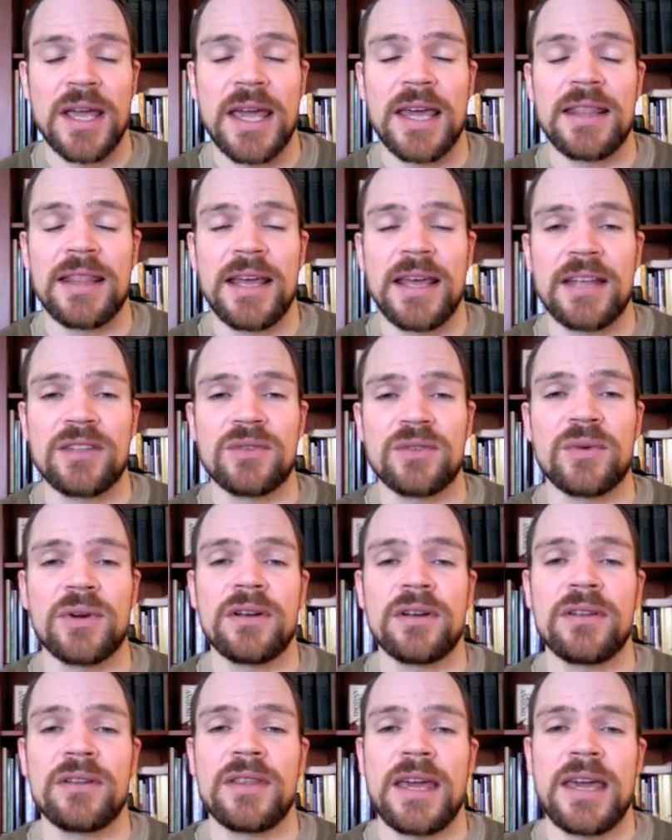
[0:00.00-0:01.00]
And that's
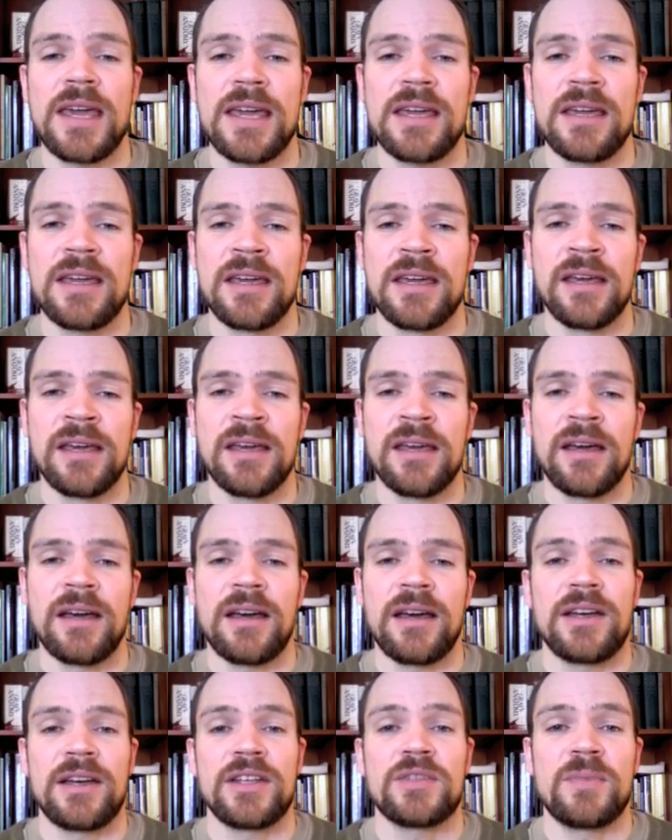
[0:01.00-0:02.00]
where they
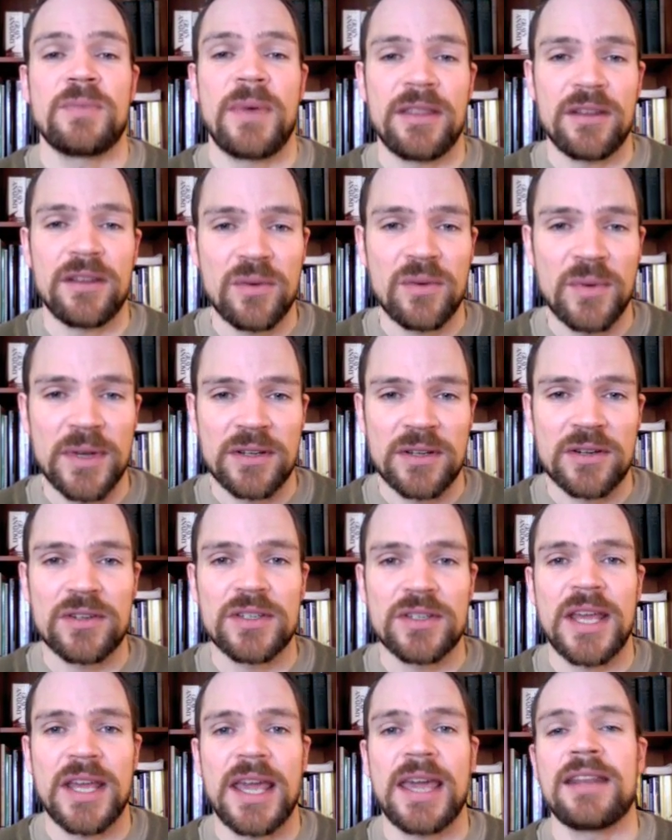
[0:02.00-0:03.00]
uh, spend their
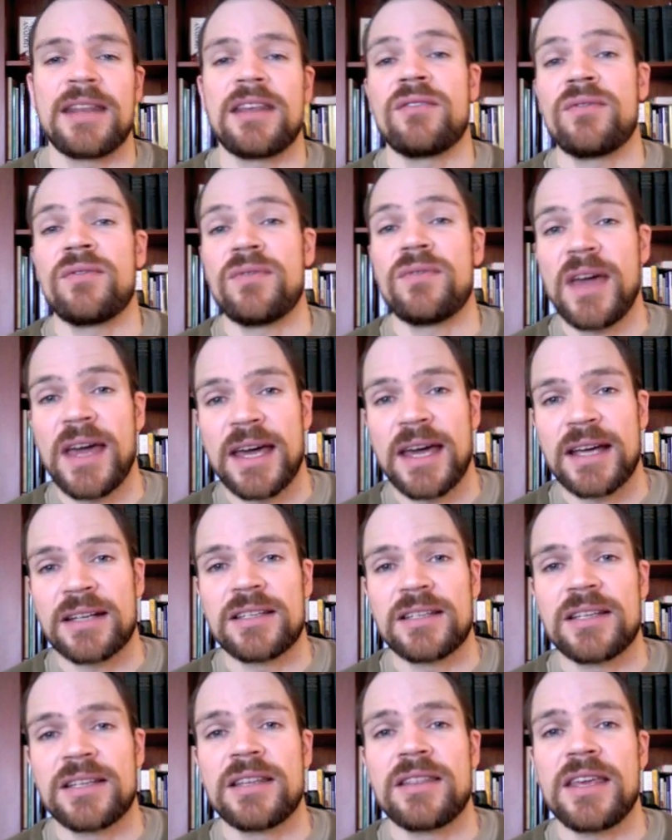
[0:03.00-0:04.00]
winters. And in
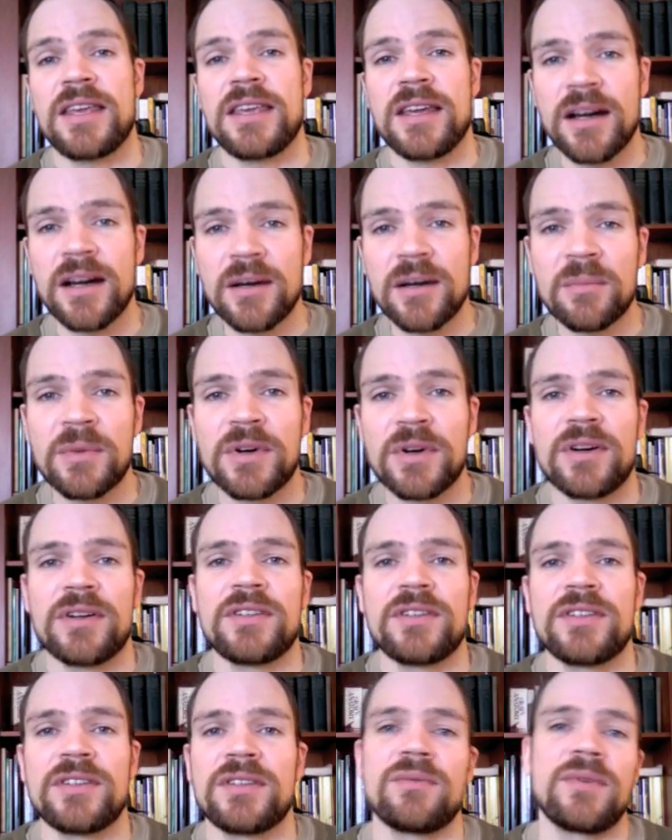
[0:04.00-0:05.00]
fact, the young
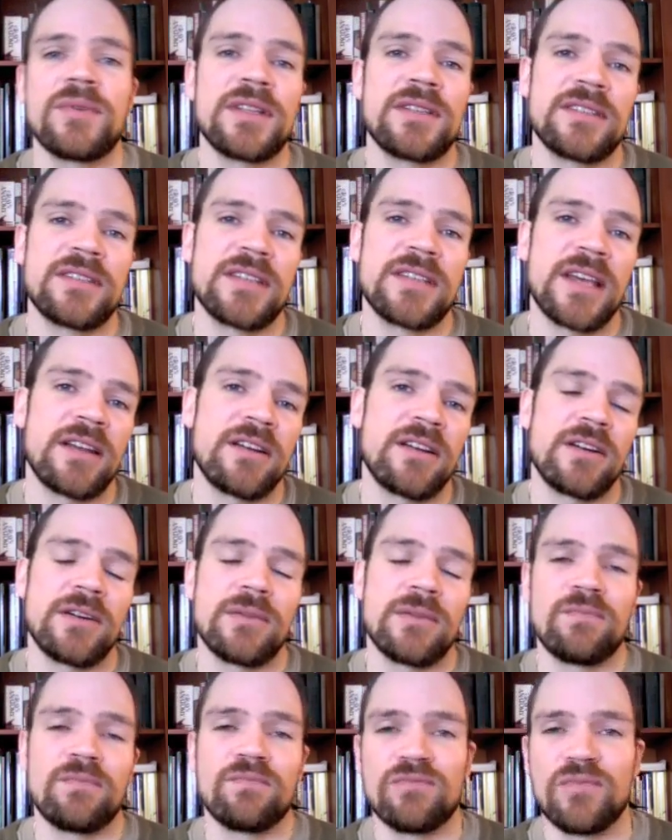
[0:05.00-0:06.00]
birds, the ones that
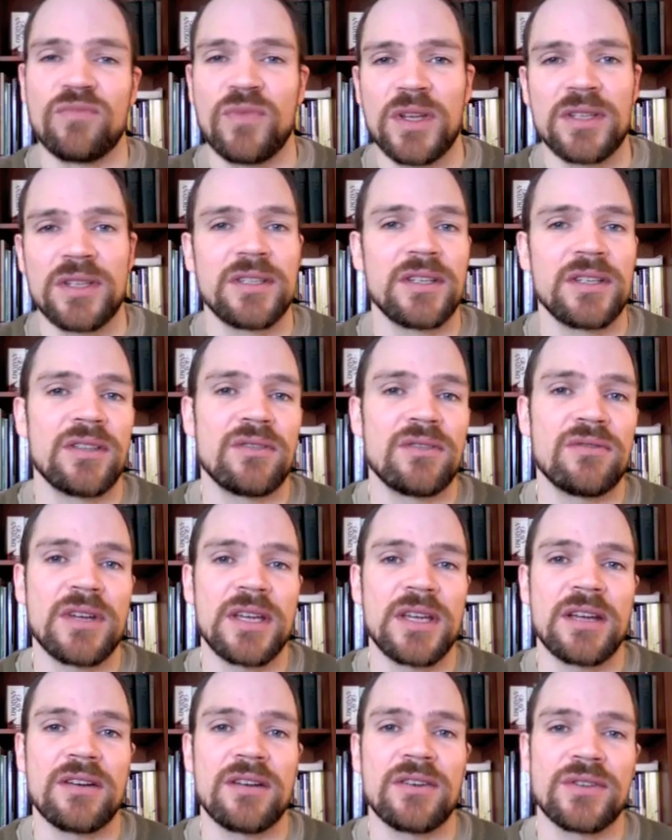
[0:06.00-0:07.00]
are one to
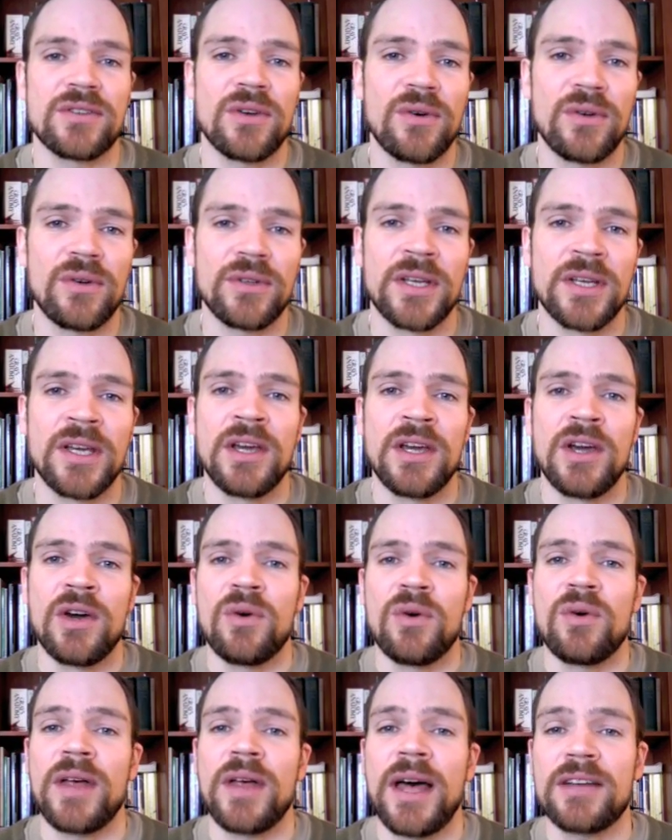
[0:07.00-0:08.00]
three years old,
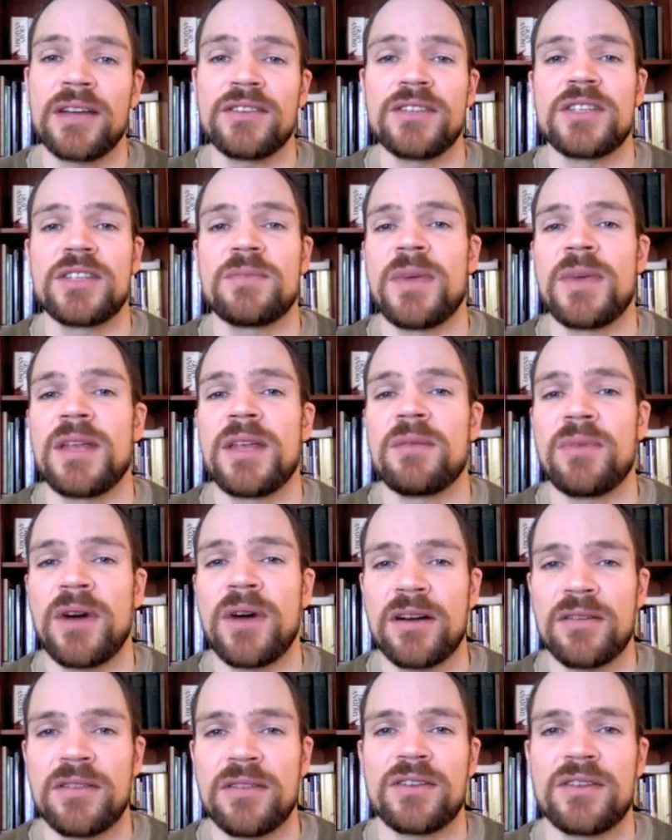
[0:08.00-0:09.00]
will actually spend
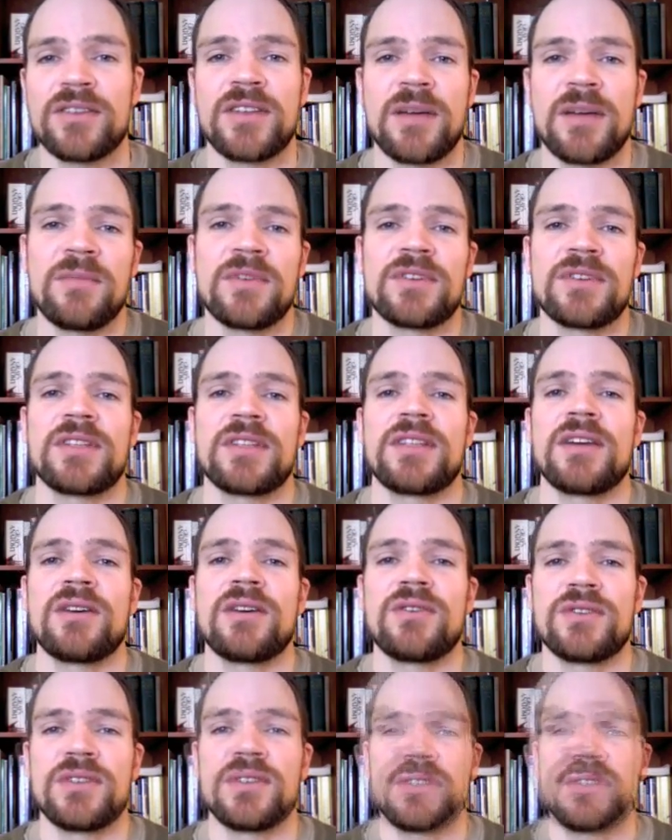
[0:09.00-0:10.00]
part of their summers in the
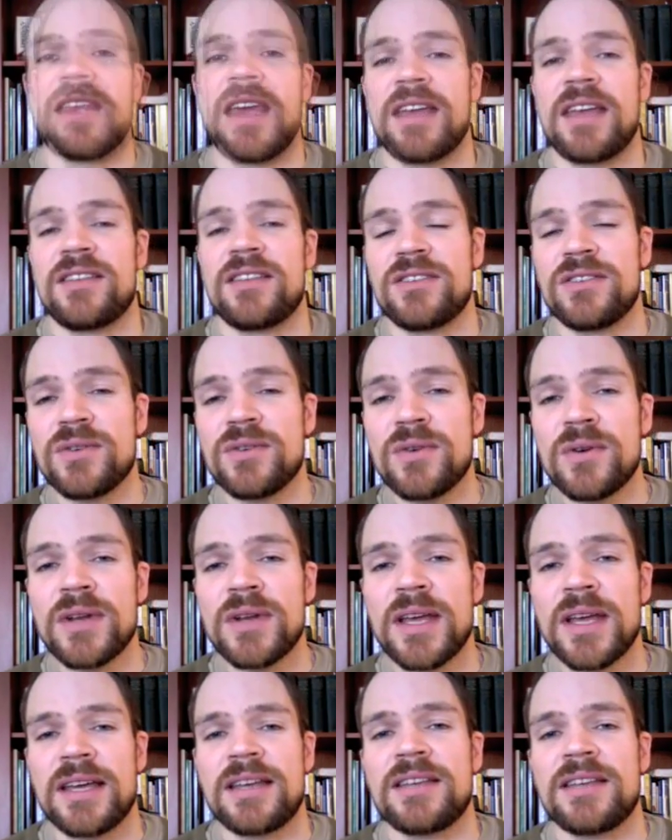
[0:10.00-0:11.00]
oceans as well. As soon
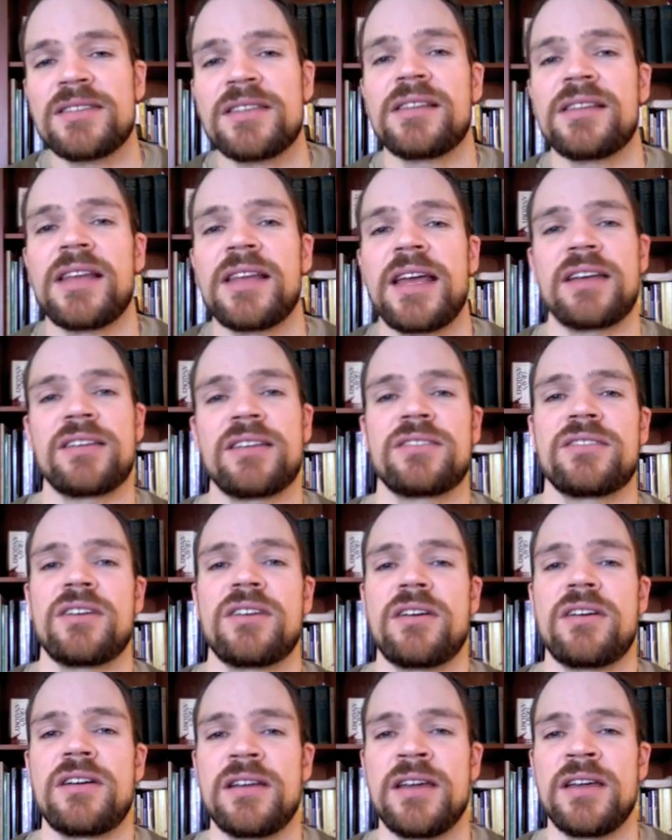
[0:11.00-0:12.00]
as the lakes start